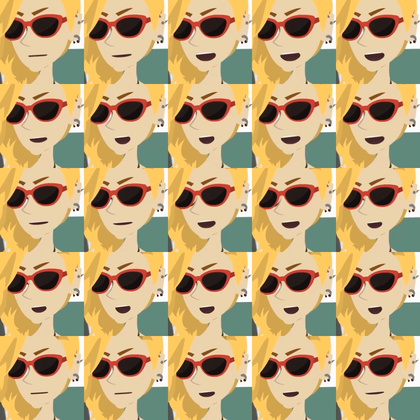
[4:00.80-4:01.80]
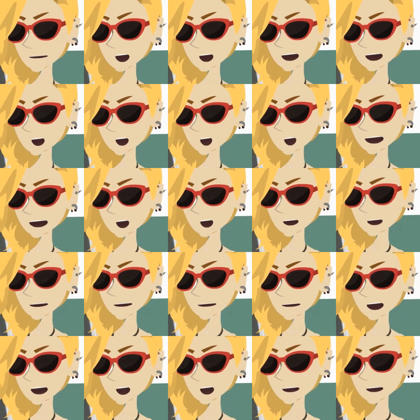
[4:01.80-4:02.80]
company develops a new
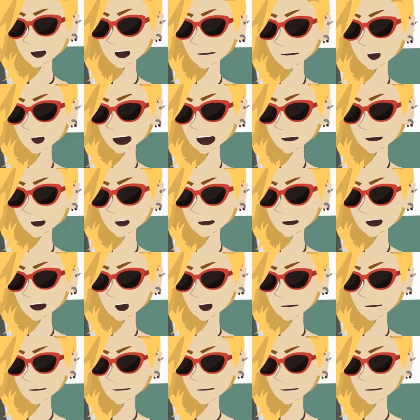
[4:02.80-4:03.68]
release to deliver the additional